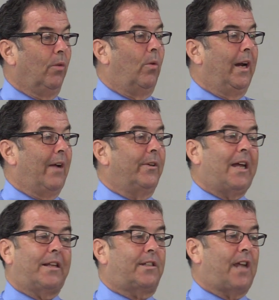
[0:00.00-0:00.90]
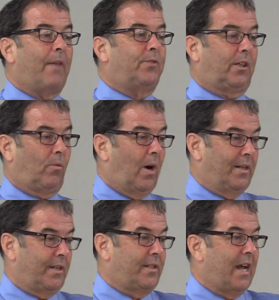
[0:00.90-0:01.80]
Whatever that subject
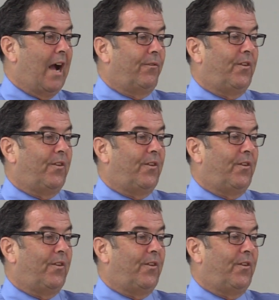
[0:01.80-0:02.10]
was is now